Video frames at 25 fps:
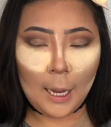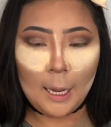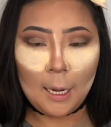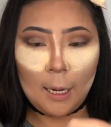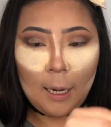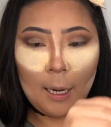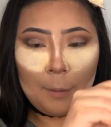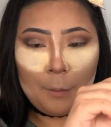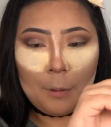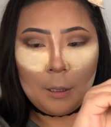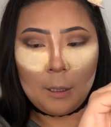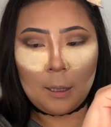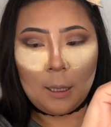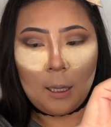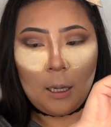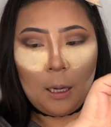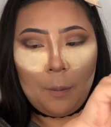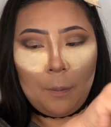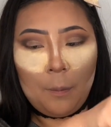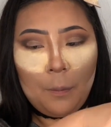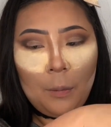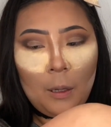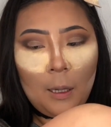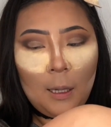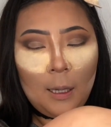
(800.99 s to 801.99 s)
and I'm just going
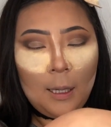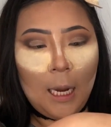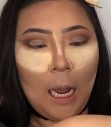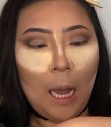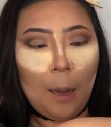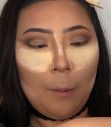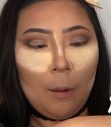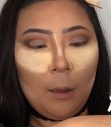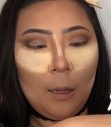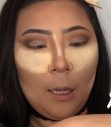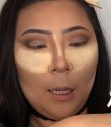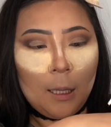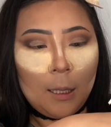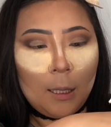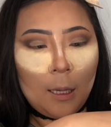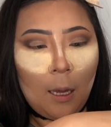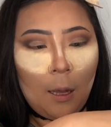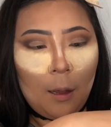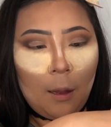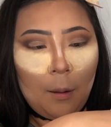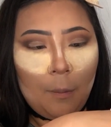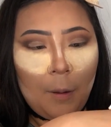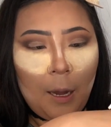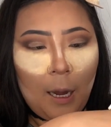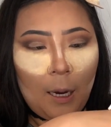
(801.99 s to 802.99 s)
to put a dab of this
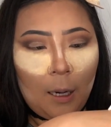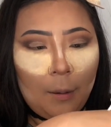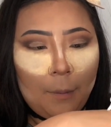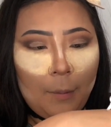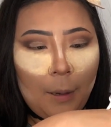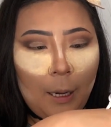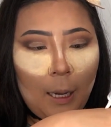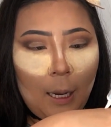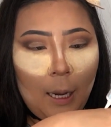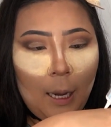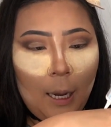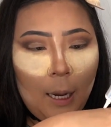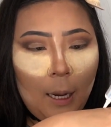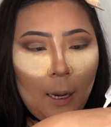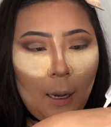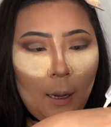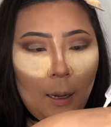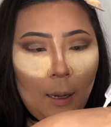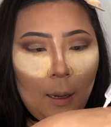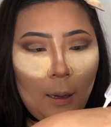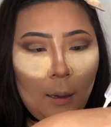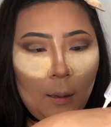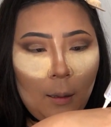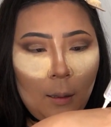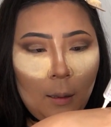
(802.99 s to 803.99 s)
on the back of my
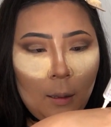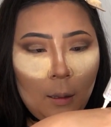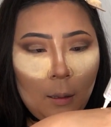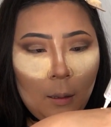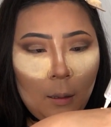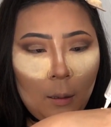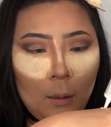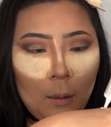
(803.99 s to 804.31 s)
hand.